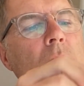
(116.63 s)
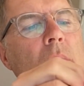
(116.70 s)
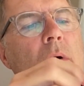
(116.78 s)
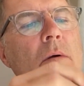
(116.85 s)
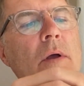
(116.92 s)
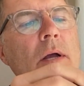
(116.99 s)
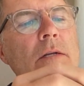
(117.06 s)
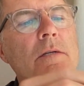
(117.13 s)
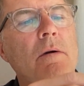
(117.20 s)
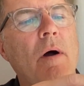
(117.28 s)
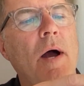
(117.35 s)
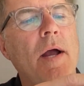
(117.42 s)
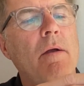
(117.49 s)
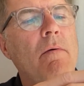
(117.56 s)
Okay, so
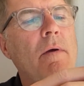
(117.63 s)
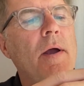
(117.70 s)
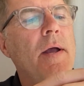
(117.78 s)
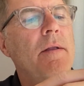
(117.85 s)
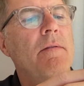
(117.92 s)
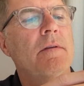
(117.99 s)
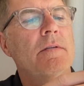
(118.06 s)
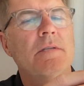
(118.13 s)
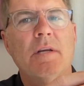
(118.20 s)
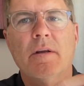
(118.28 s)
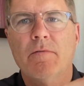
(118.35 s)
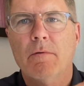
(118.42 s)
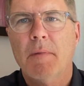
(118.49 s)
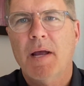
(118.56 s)
I cranked this
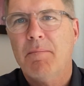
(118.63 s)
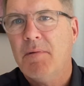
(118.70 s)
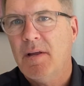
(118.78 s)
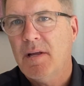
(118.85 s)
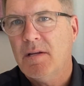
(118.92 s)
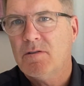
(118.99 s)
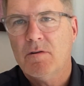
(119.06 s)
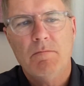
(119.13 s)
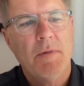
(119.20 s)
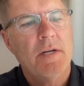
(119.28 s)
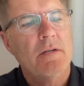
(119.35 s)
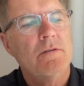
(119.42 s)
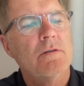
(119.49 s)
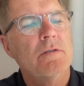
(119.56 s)
thing for maybe 2
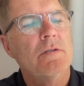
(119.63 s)
minutes or